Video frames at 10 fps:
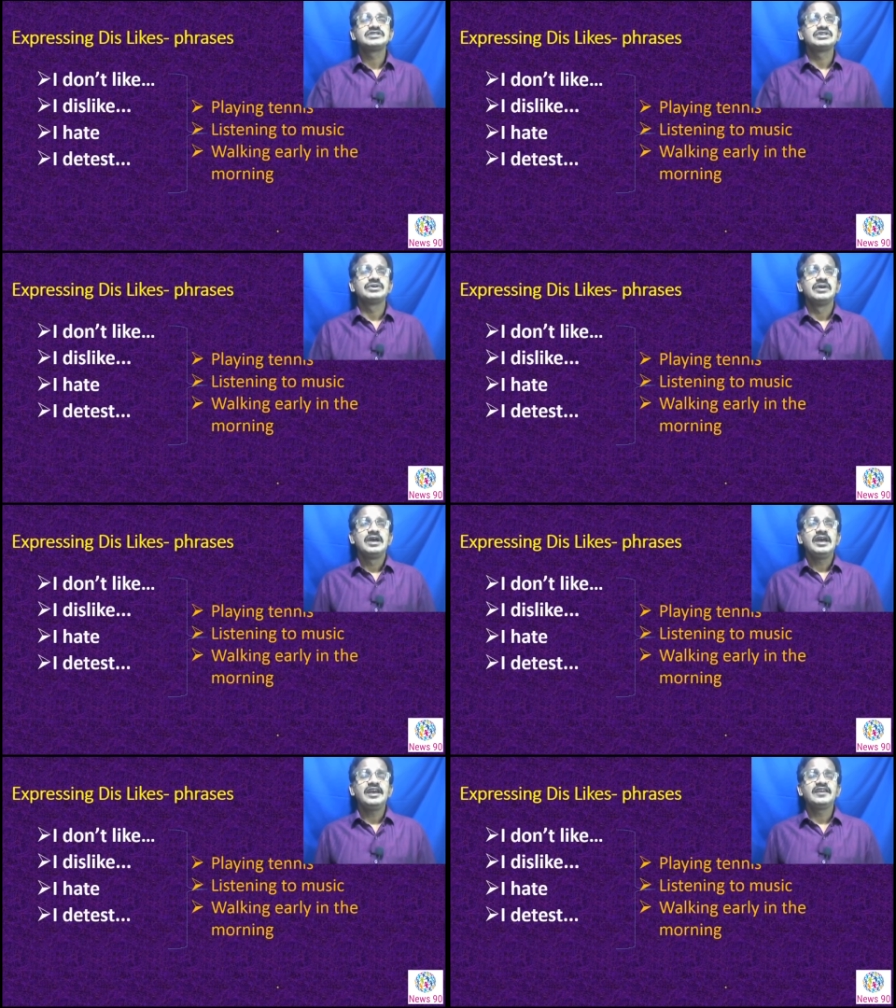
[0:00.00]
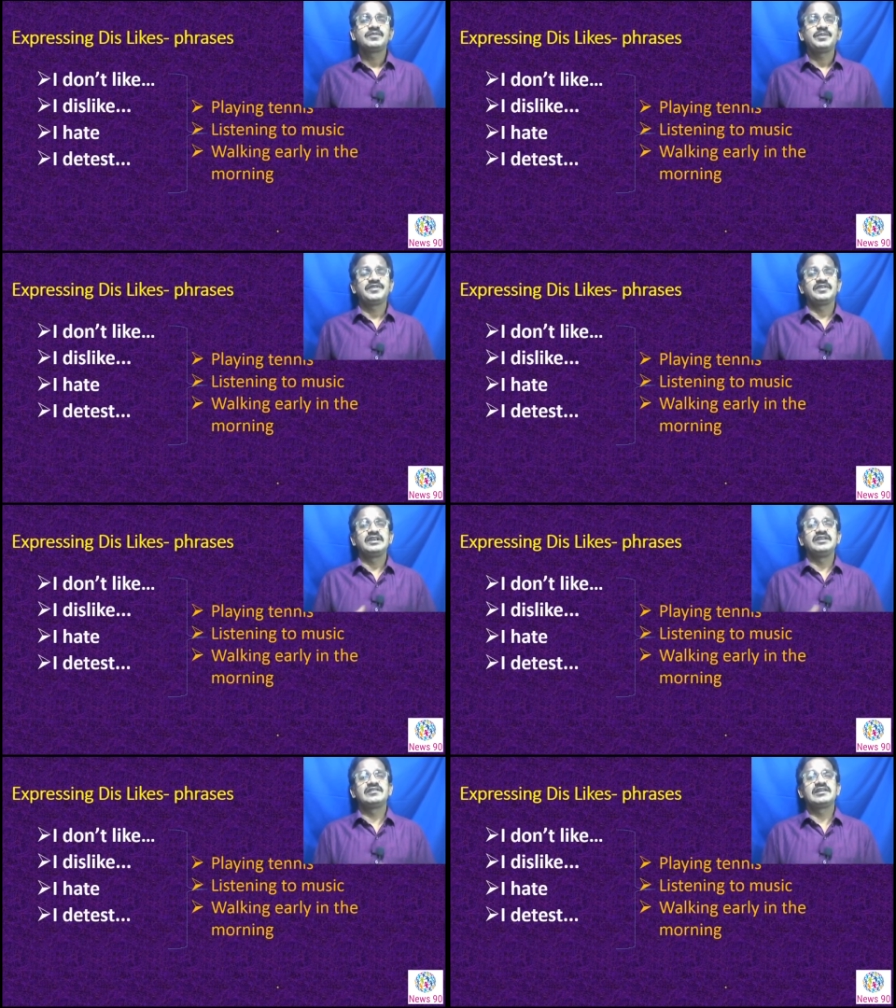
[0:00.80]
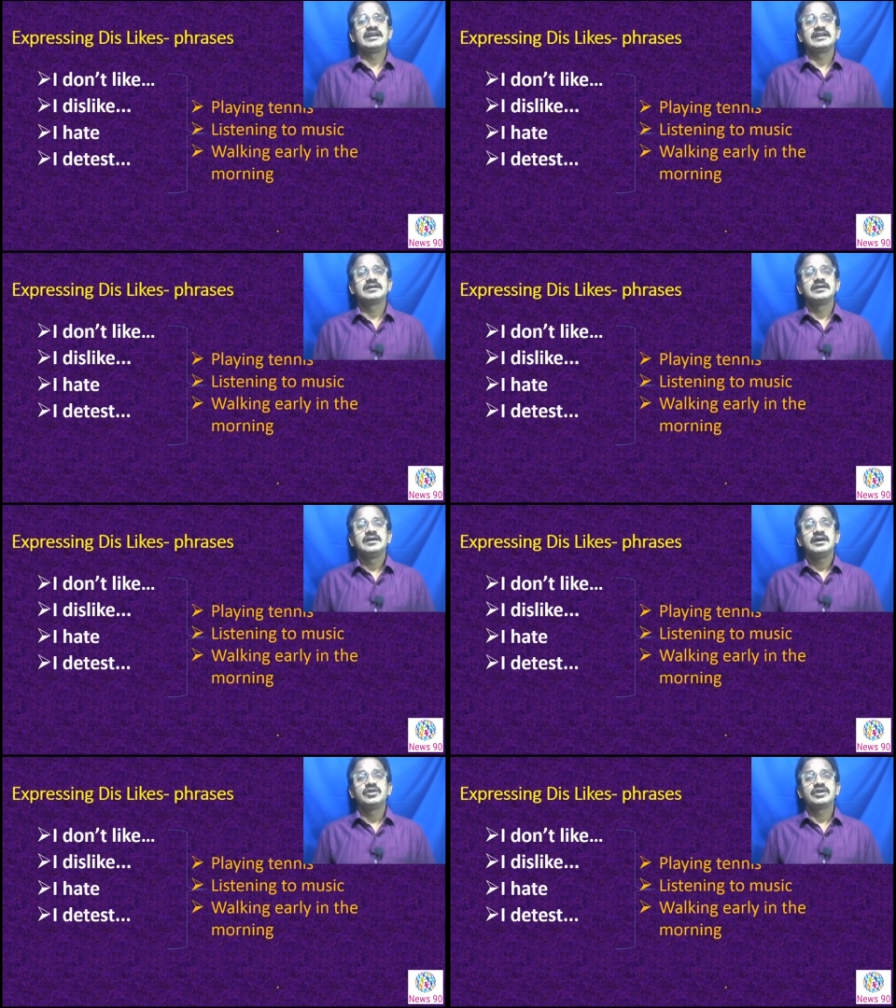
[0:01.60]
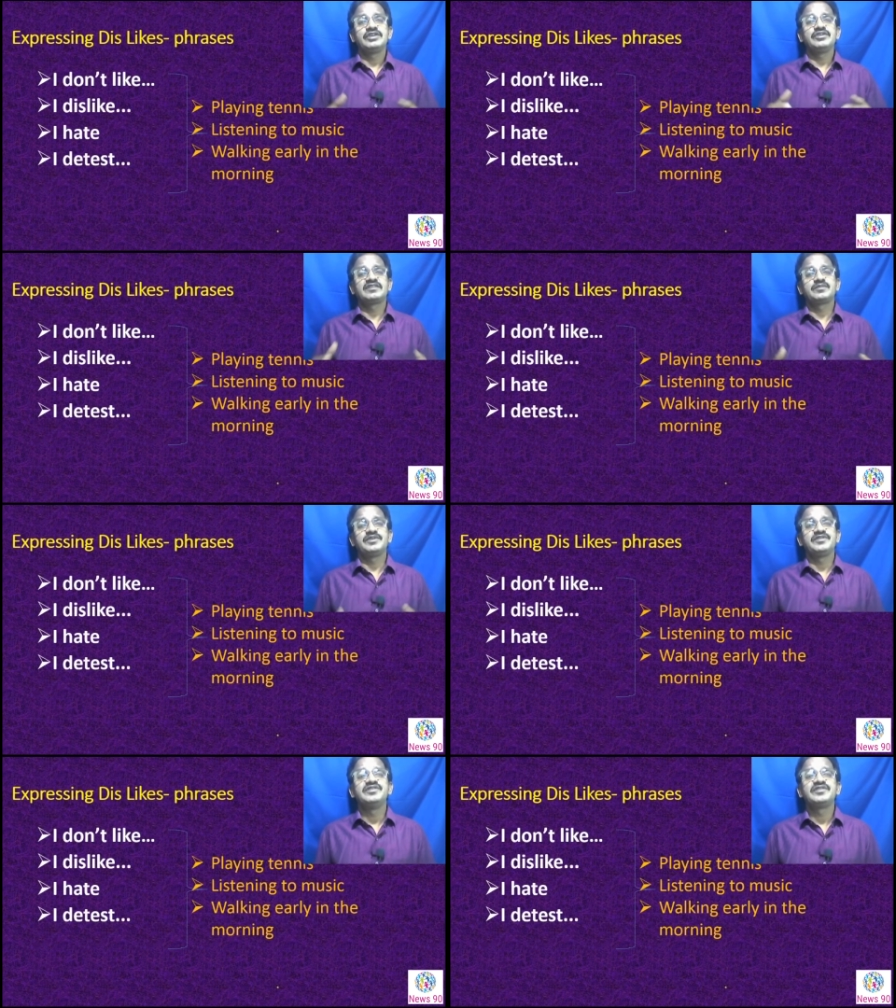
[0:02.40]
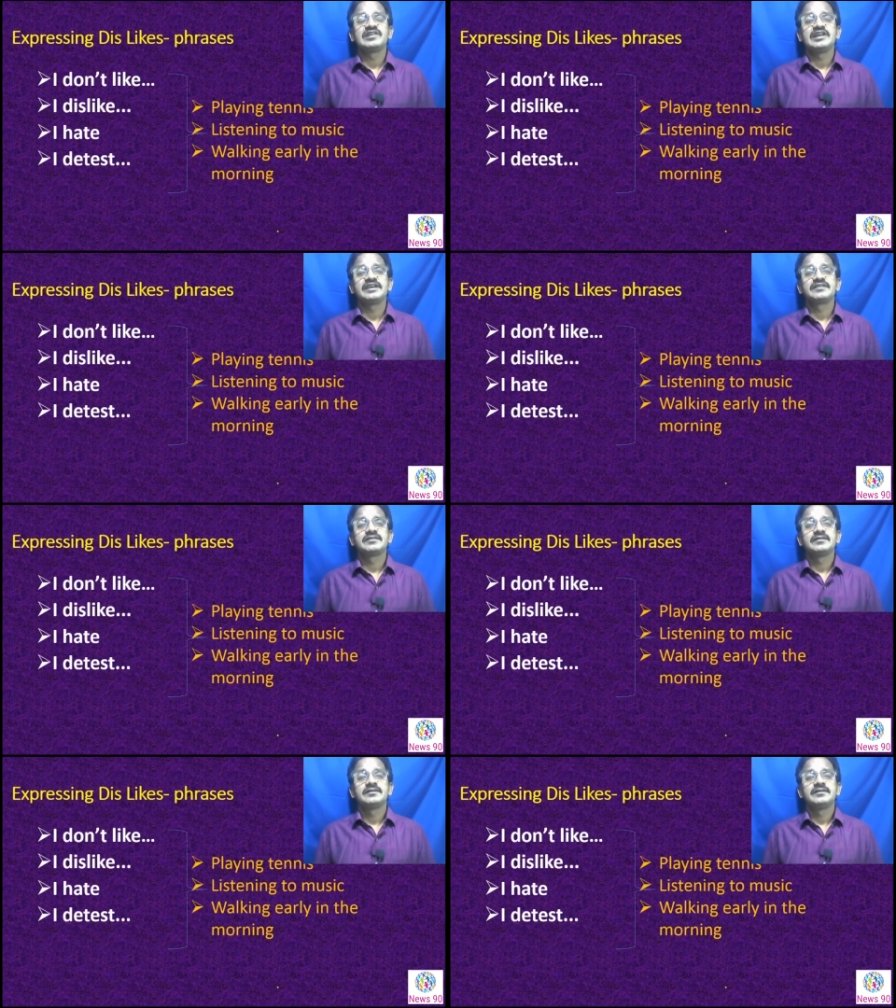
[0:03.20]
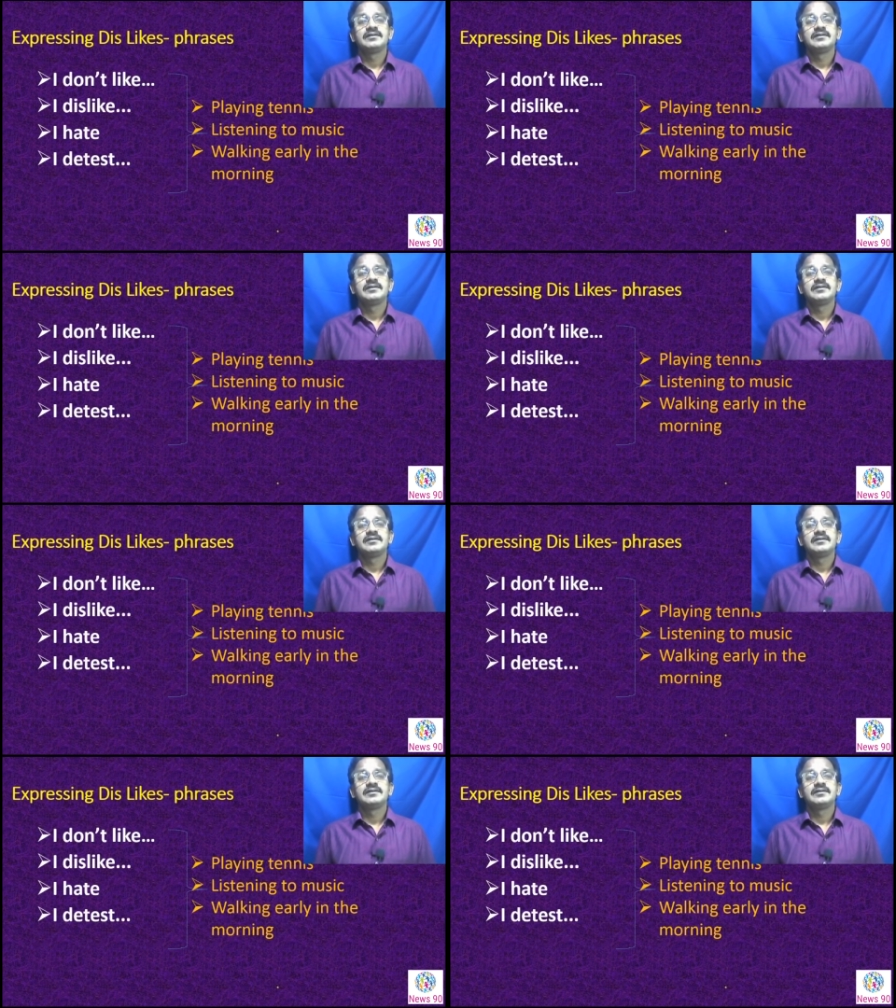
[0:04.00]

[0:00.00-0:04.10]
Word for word: So, expressing dislike. How can you express dislikes?